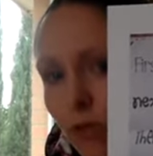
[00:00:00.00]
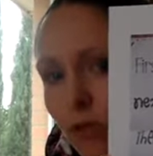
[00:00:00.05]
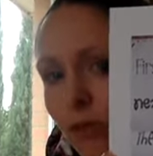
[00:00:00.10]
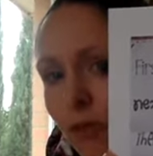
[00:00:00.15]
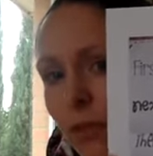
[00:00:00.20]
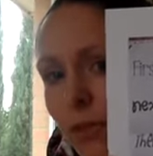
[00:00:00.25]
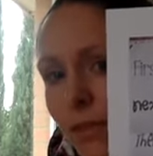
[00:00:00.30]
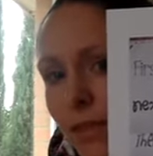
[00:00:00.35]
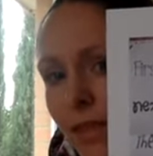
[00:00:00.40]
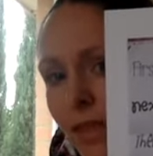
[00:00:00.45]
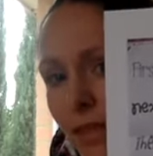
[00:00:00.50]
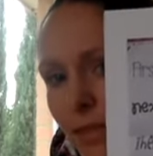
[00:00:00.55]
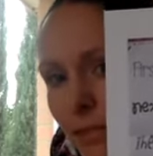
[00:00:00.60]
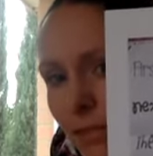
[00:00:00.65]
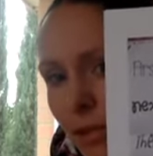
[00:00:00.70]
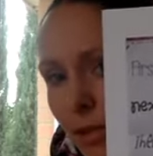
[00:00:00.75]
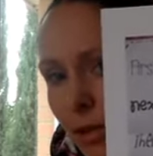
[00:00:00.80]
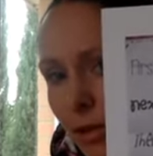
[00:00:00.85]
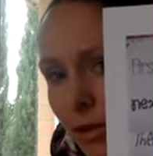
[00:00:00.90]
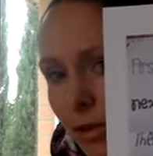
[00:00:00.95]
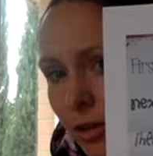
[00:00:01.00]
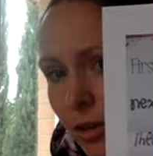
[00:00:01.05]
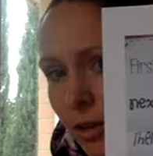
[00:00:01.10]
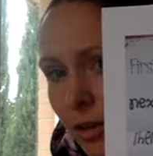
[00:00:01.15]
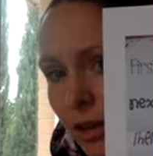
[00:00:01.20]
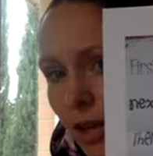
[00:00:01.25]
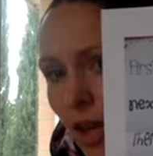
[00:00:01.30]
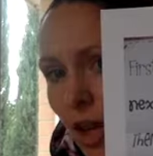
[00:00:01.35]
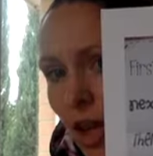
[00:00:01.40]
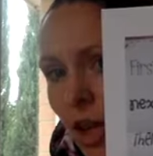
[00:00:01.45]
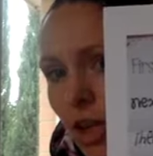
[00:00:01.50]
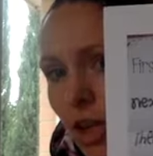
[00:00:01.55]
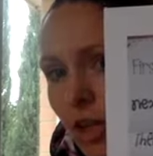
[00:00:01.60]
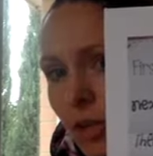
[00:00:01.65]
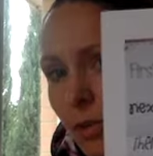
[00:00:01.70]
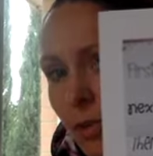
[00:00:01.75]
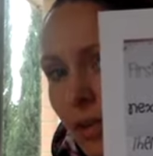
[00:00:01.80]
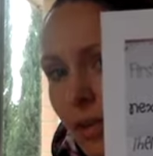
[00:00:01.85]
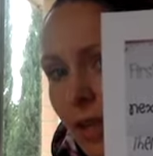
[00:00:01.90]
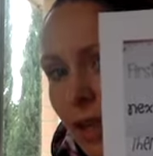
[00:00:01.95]
From this point on,
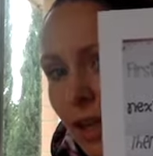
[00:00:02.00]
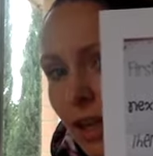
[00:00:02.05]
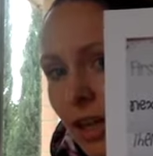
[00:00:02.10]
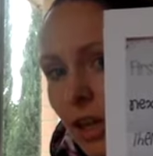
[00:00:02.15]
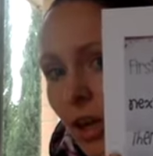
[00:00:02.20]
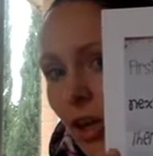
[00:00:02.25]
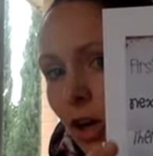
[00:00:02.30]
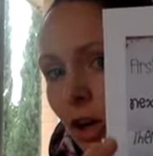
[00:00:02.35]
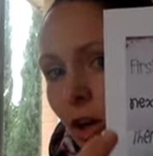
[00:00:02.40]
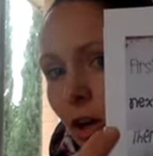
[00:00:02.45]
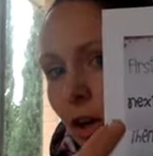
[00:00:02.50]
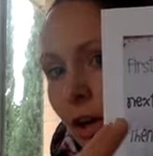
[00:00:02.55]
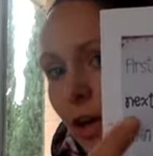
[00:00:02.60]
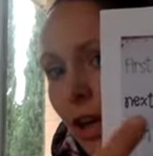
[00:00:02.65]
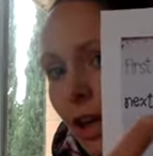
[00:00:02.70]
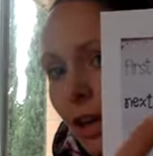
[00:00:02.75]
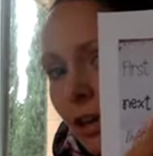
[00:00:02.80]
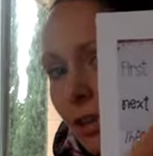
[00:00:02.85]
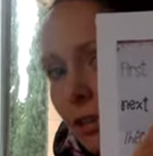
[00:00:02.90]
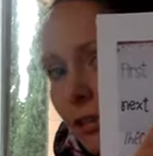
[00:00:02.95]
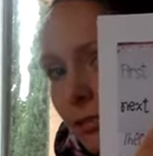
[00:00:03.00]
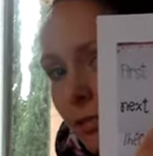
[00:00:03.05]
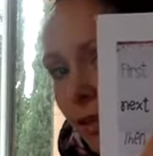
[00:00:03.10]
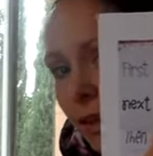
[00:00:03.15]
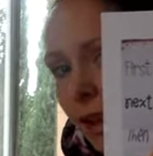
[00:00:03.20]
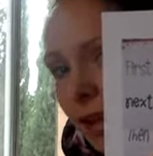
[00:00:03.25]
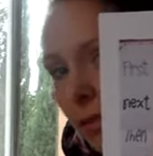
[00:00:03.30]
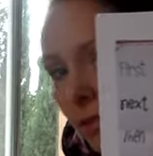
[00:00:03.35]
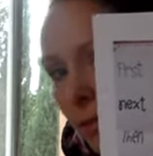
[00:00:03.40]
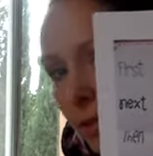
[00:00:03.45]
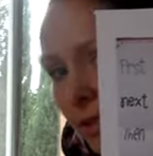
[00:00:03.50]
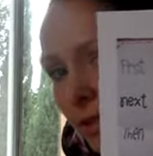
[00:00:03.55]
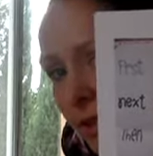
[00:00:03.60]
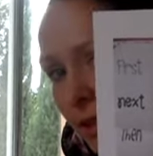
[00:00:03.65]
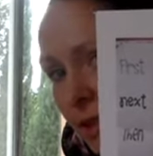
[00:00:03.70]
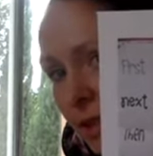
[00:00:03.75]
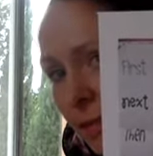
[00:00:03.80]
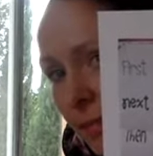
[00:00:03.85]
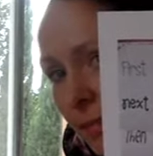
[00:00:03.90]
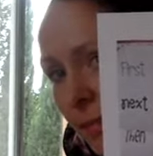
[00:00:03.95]
you would then go and create with
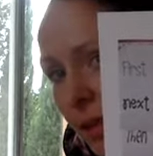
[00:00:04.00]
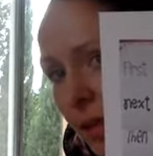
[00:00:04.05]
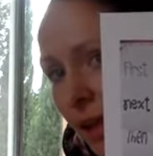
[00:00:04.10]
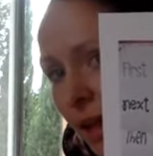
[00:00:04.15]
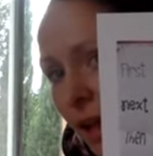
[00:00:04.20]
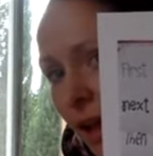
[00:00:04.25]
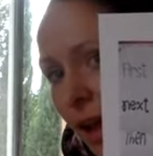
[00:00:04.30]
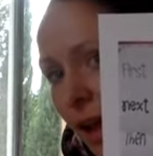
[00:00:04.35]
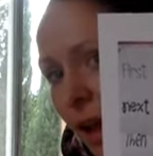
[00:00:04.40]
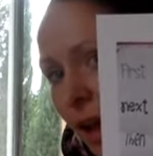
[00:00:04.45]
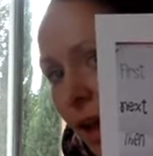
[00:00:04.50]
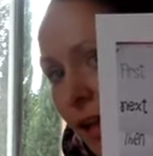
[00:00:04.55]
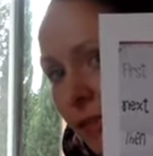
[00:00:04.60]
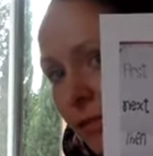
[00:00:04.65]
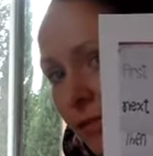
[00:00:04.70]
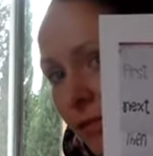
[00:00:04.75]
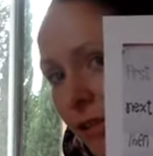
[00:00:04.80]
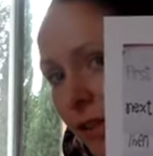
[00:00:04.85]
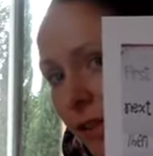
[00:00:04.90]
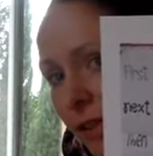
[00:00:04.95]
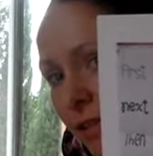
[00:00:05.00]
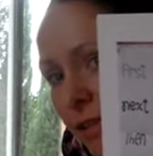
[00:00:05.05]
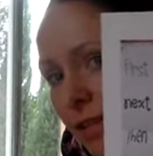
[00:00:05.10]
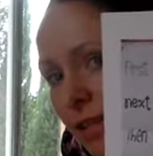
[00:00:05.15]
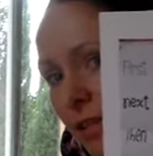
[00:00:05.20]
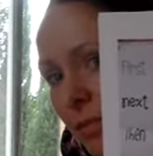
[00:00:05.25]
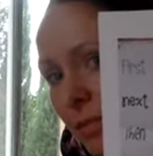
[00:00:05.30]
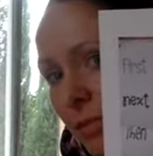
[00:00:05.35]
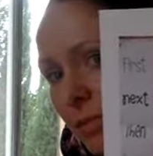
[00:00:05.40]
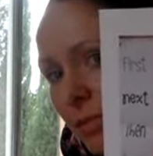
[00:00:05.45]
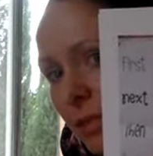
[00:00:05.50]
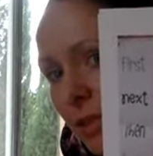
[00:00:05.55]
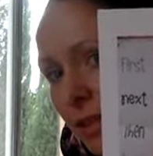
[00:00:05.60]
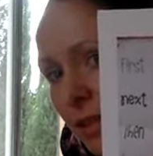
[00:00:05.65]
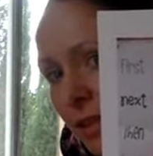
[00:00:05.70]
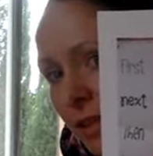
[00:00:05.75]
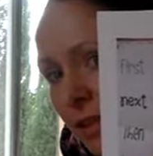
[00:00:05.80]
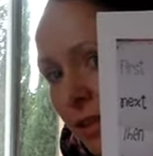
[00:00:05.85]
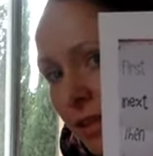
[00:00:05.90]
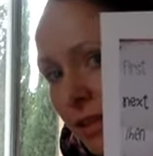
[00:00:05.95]
them a very simple
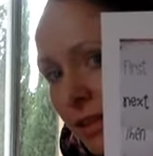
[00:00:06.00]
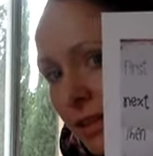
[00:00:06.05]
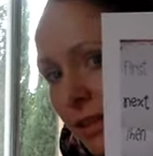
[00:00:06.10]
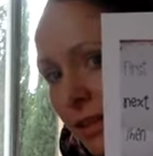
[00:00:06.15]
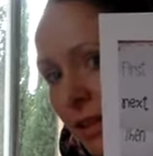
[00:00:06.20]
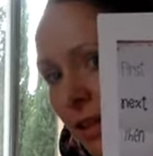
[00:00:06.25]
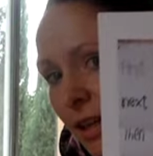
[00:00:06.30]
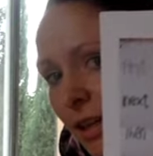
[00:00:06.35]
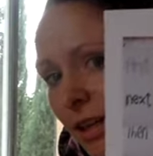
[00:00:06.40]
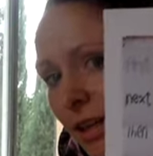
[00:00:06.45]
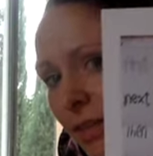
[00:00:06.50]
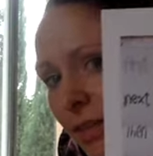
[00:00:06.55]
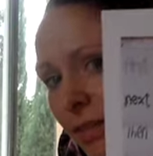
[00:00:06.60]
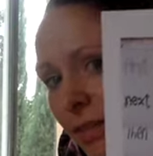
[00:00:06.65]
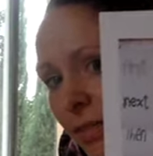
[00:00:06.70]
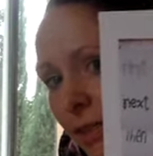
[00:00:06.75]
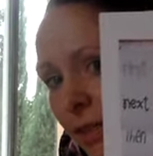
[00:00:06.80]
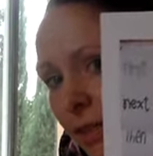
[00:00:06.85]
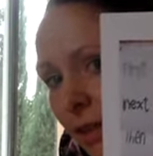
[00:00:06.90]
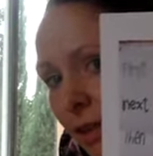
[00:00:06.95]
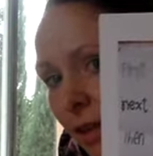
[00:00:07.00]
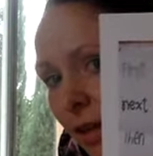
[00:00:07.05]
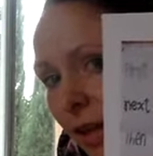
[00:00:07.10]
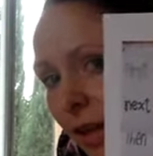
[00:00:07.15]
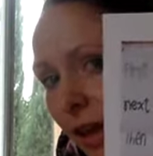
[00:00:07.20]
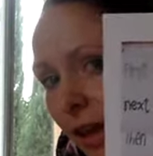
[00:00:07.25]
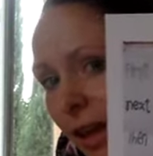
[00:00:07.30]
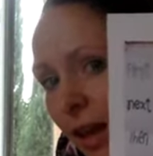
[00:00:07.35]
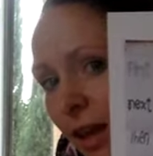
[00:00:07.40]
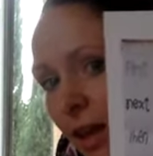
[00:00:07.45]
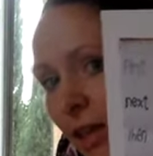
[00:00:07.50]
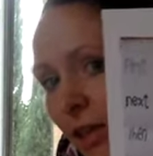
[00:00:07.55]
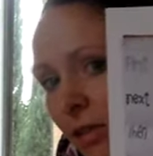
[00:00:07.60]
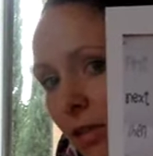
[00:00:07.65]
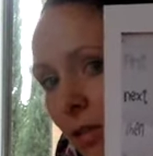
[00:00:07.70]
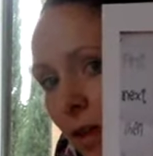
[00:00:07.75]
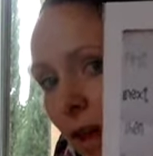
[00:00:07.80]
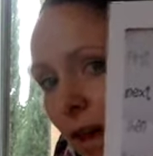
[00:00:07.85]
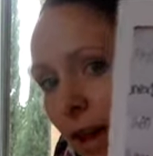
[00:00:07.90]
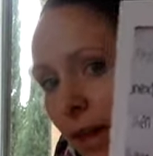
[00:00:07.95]
sentence, okay,
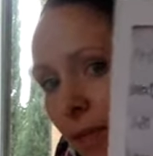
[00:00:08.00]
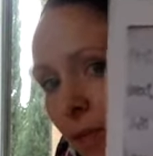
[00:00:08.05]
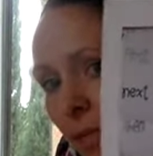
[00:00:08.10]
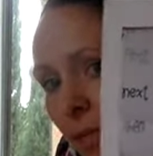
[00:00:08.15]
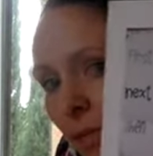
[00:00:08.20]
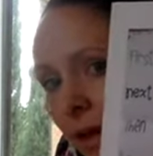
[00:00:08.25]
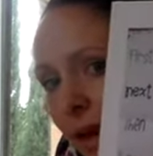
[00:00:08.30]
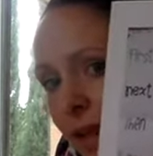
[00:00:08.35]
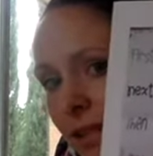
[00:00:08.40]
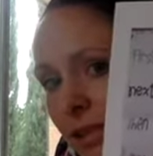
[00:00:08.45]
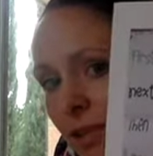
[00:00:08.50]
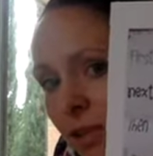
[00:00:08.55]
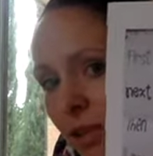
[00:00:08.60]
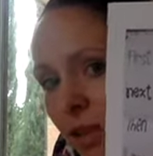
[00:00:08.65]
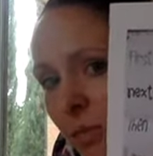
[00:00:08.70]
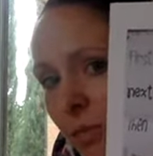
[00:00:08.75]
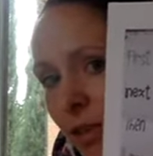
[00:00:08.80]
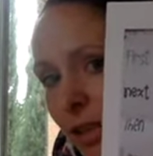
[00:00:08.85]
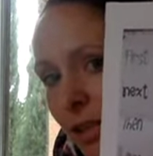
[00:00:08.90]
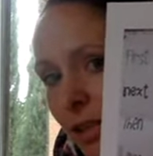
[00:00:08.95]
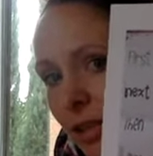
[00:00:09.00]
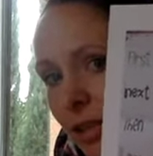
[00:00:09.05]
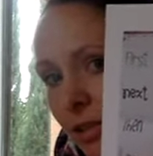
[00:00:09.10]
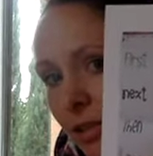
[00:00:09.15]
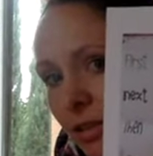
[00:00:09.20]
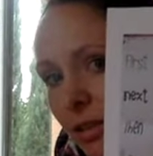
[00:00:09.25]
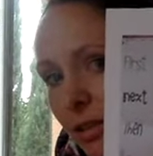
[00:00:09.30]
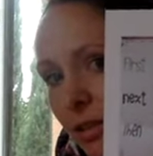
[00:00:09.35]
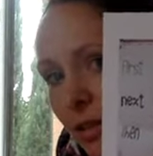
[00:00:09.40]
based on the pictures.